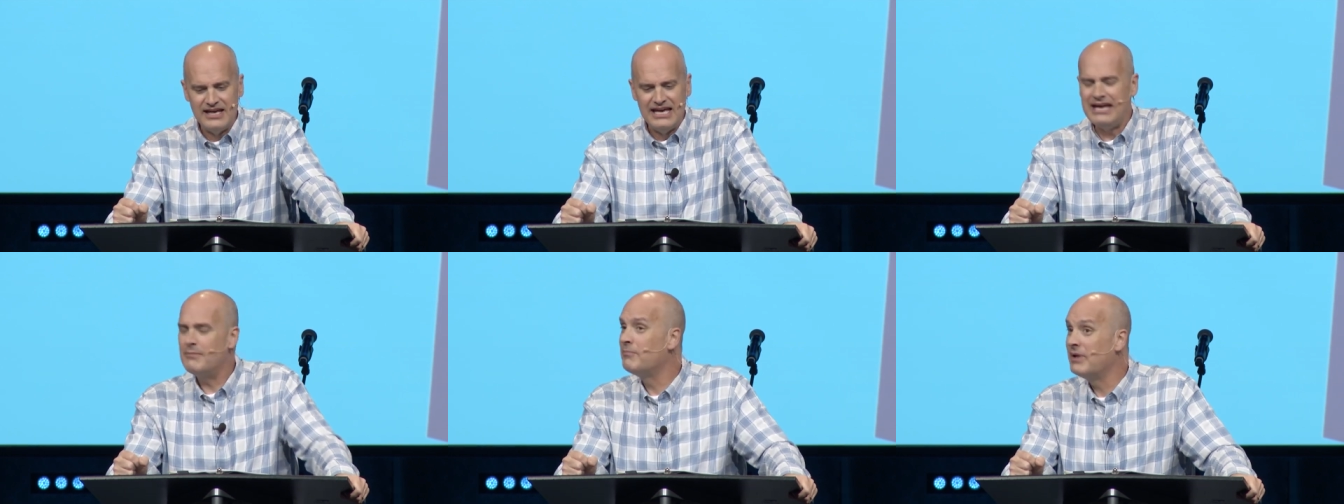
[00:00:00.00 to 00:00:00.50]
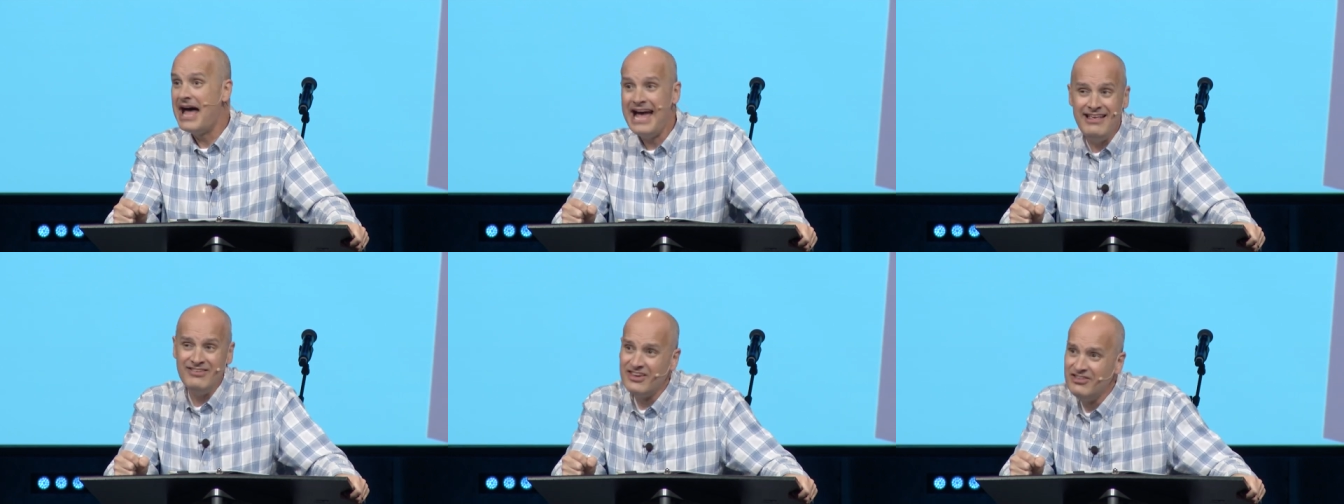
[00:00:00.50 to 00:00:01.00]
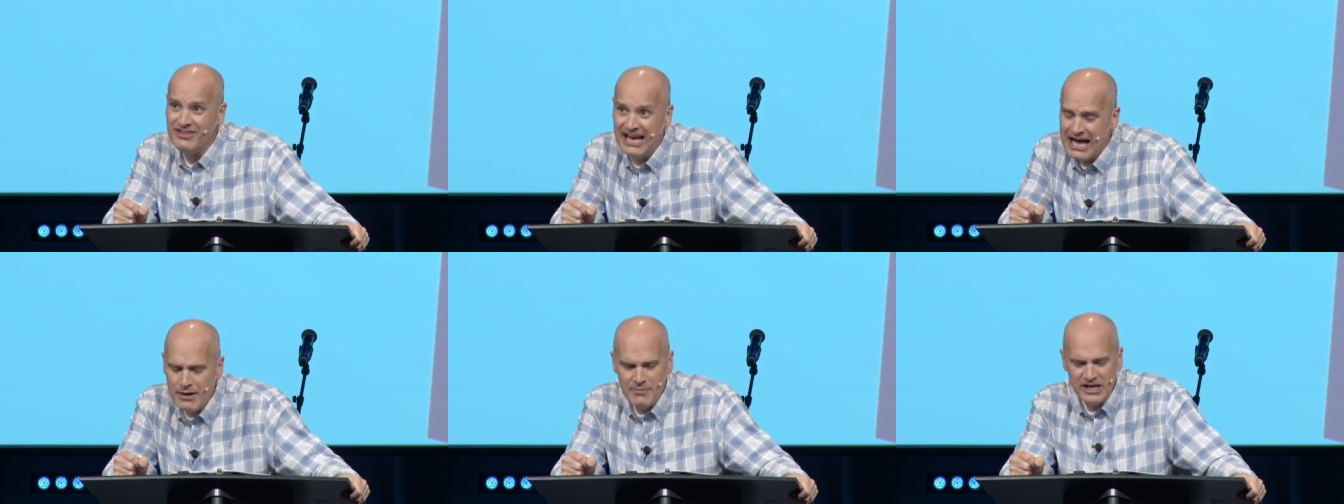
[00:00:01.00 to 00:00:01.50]
It blinds us to
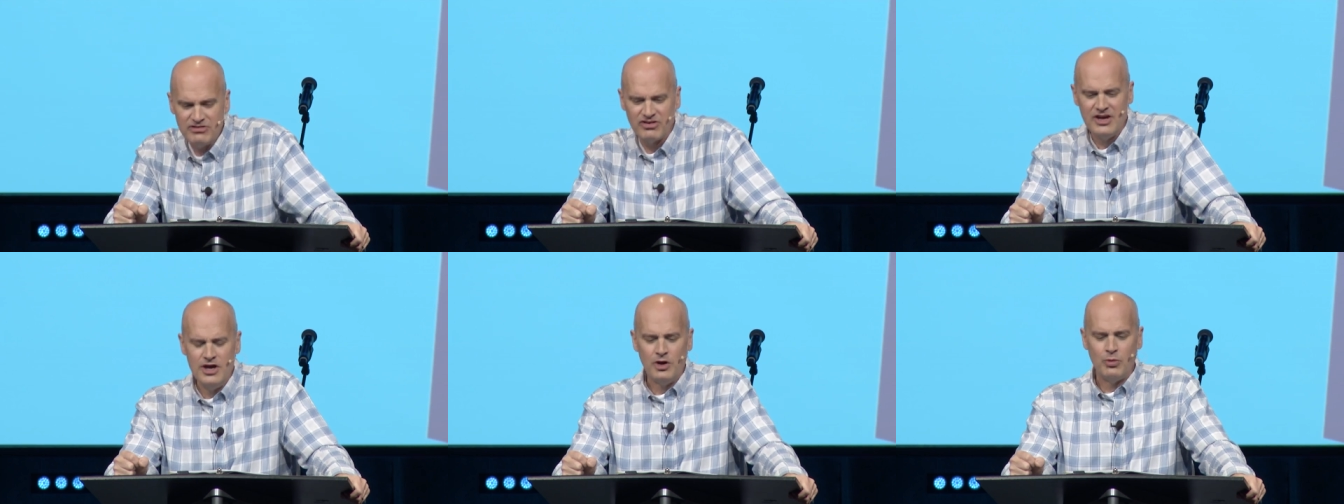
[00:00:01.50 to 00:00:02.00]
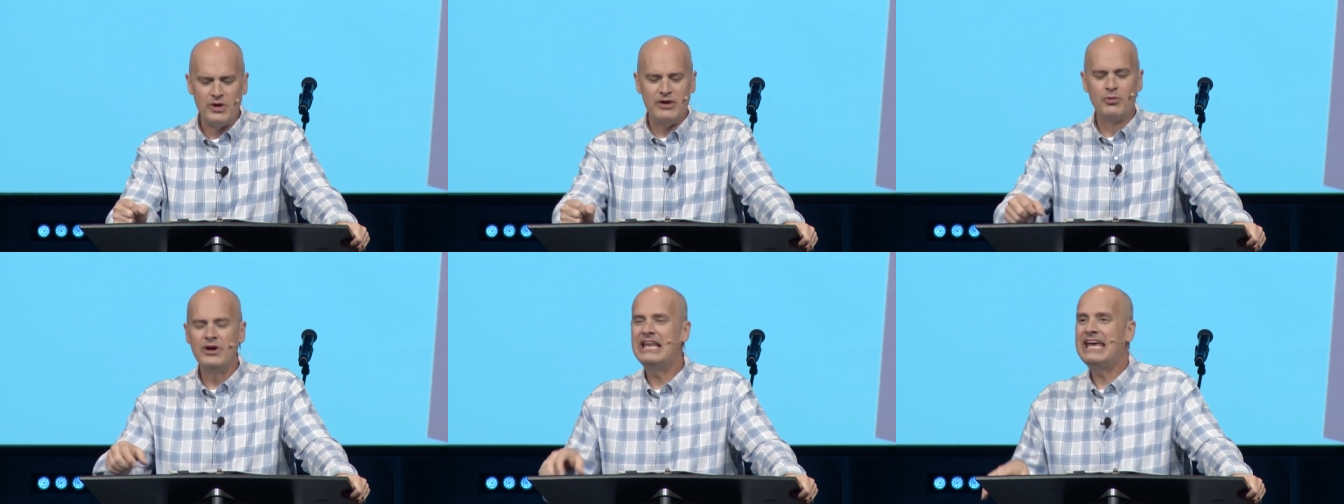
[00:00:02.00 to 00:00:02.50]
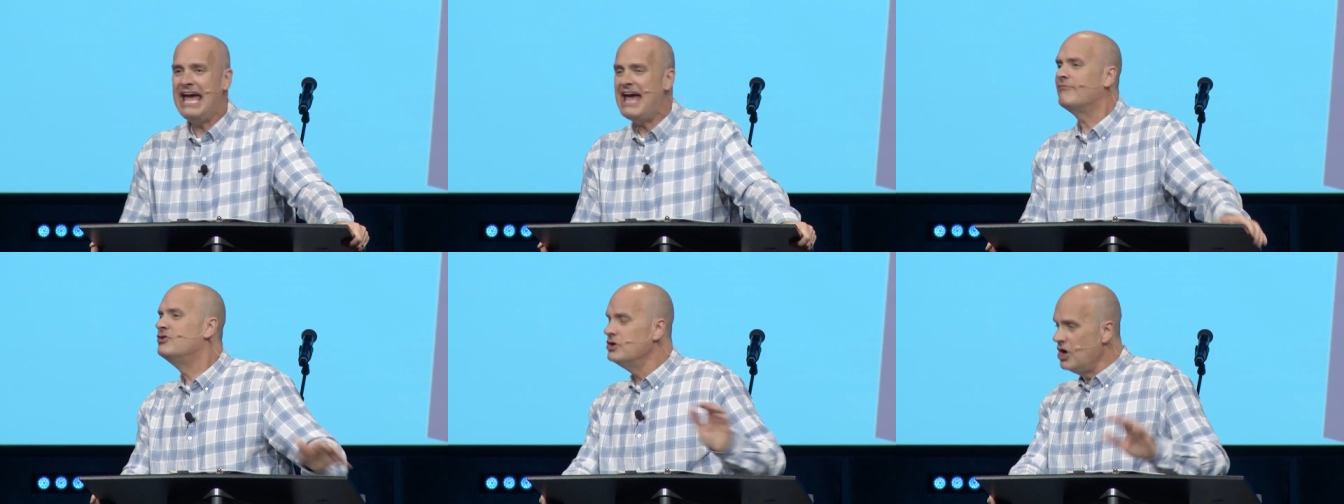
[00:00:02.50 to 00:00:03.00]
how much we really
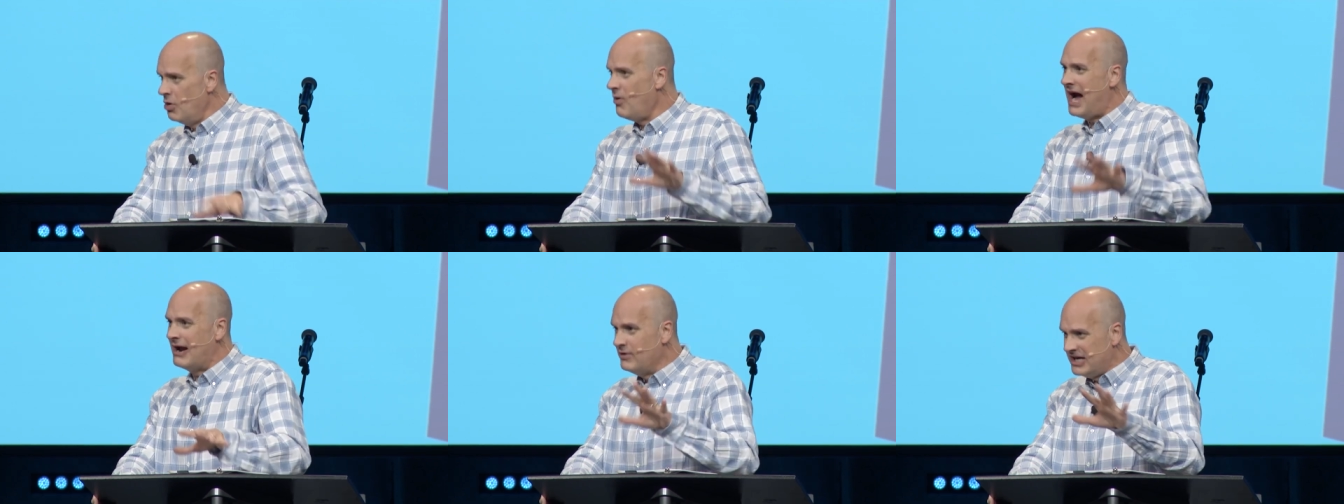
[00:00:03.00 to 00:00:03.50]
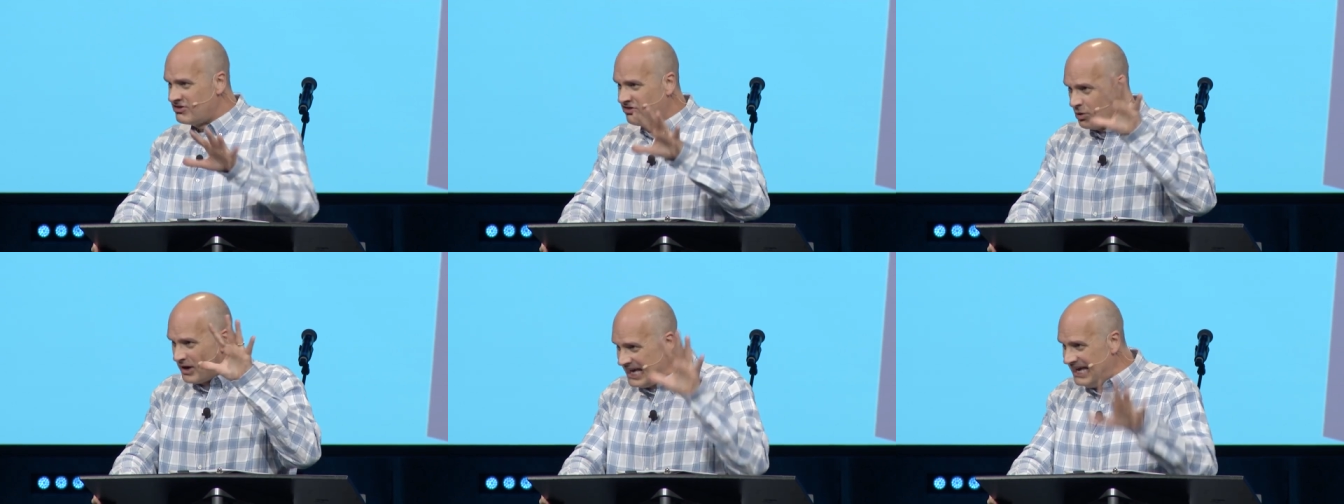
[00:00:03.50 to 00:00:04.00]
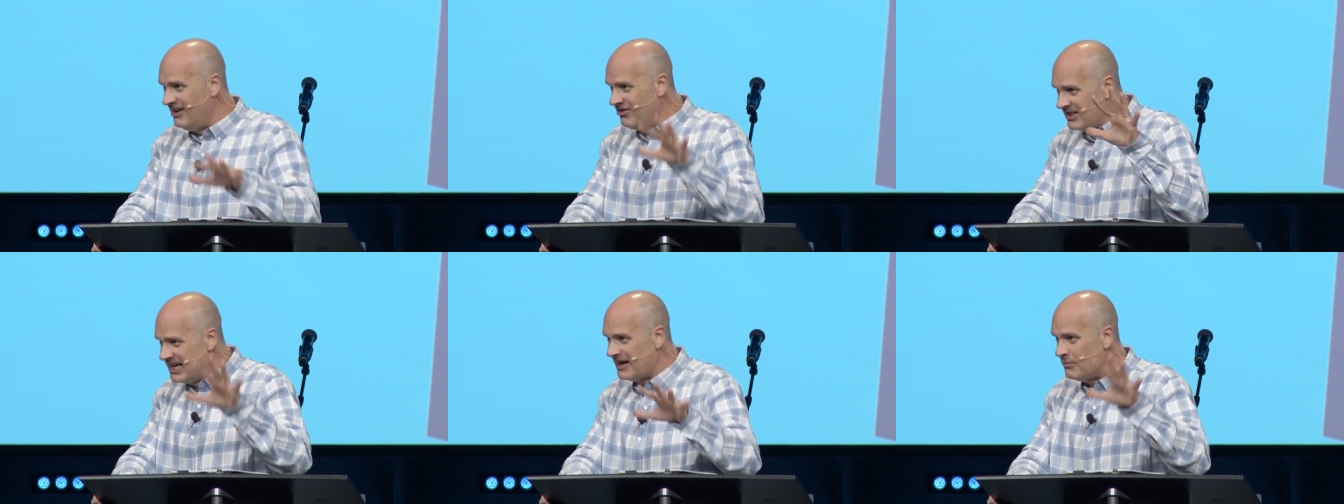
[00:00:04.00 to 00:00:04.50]
have. You know why we so
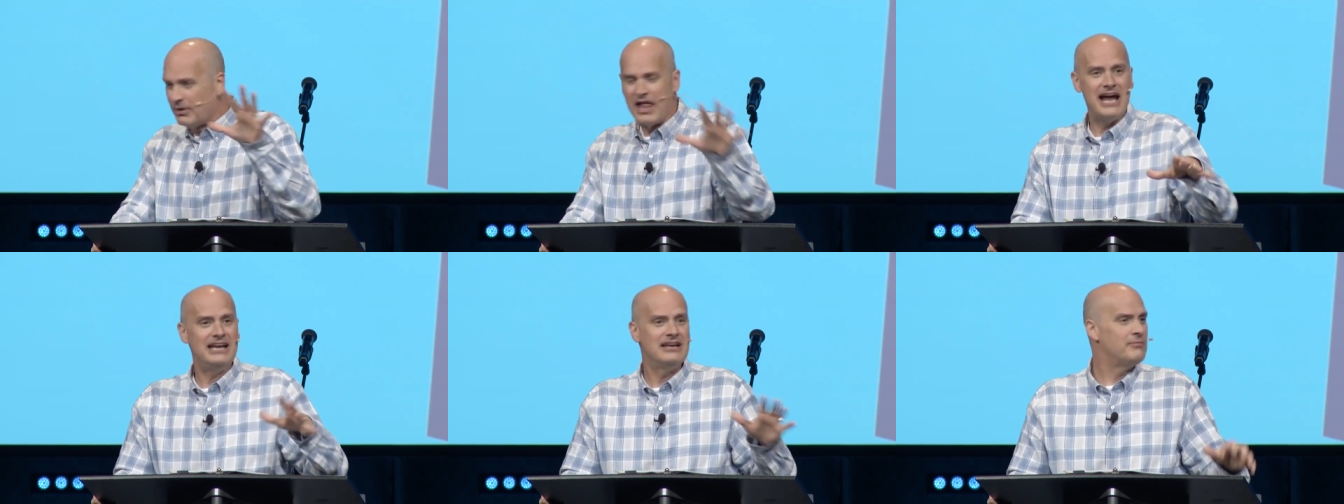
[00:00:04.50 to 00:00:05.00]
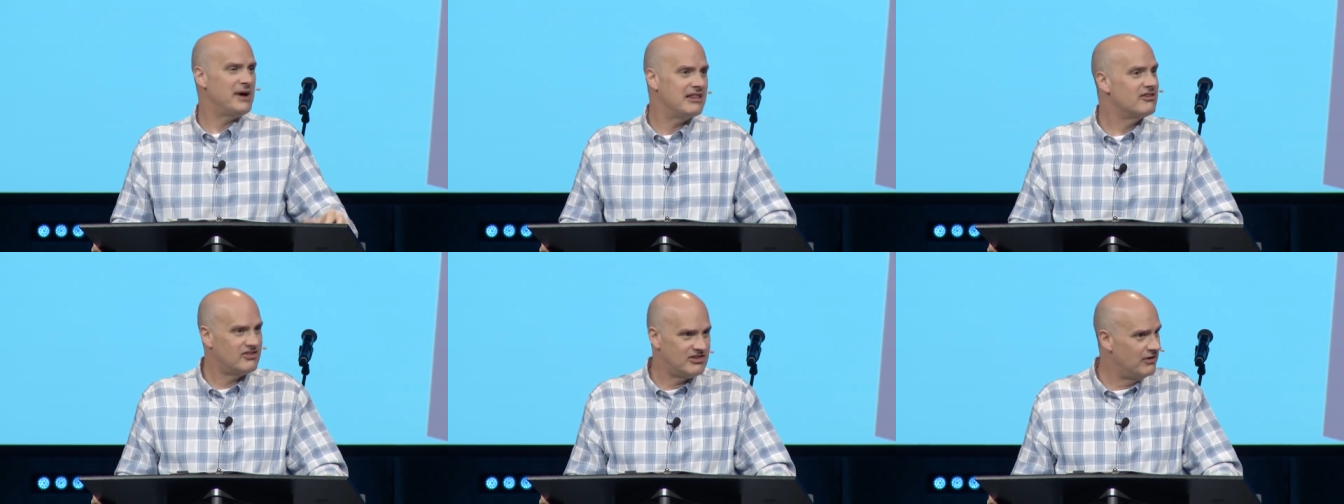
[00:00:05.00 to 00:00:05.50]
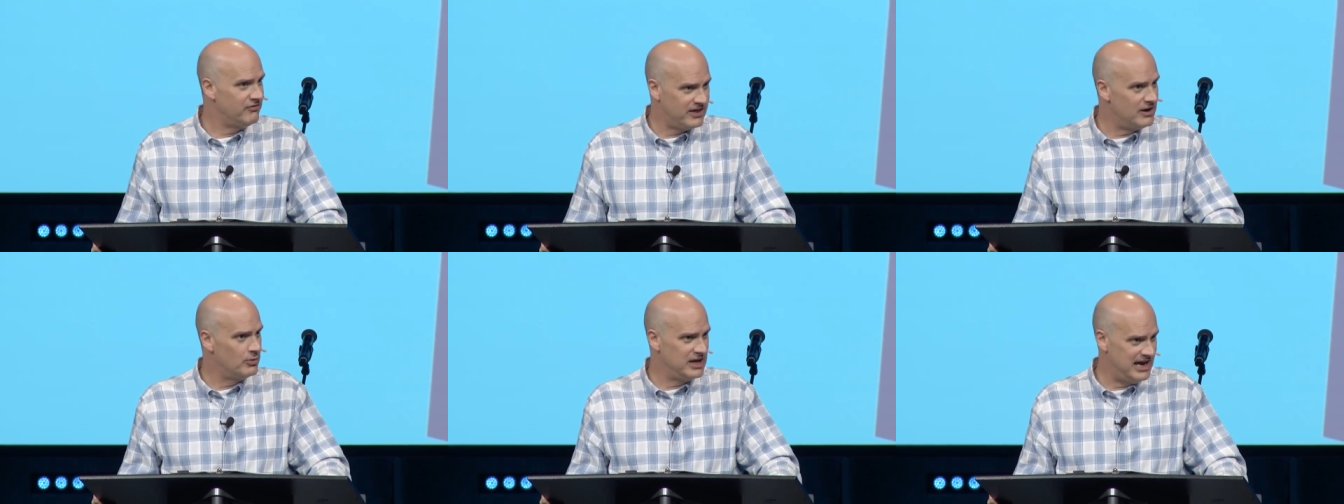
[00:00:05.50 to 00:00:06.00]
easily get blinded by the stuff
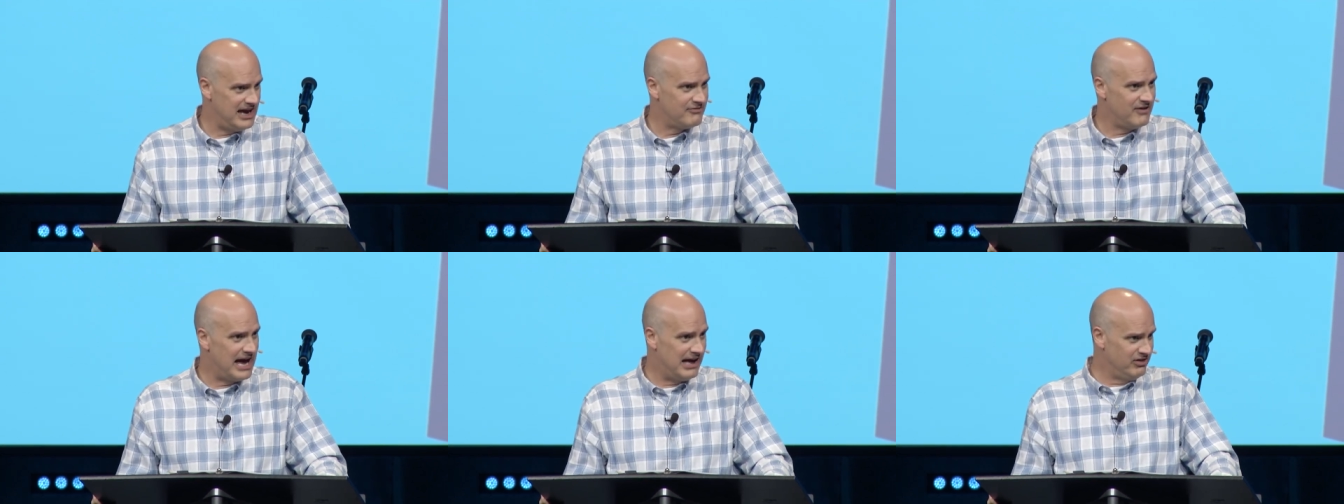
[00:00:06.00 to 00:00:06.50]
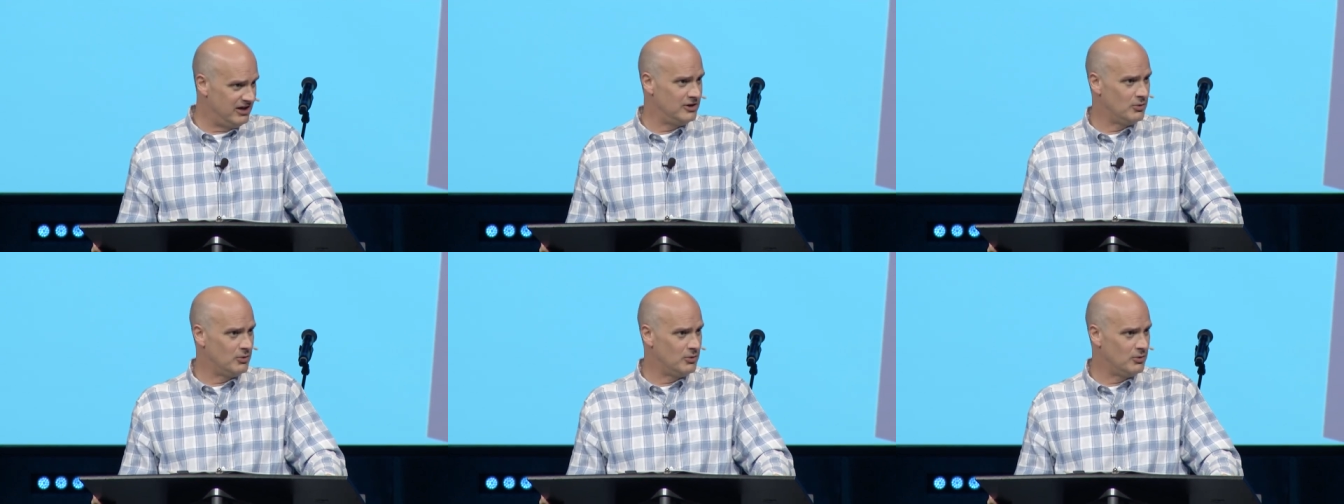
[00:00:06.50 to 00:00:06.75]
that we have? I'll tell you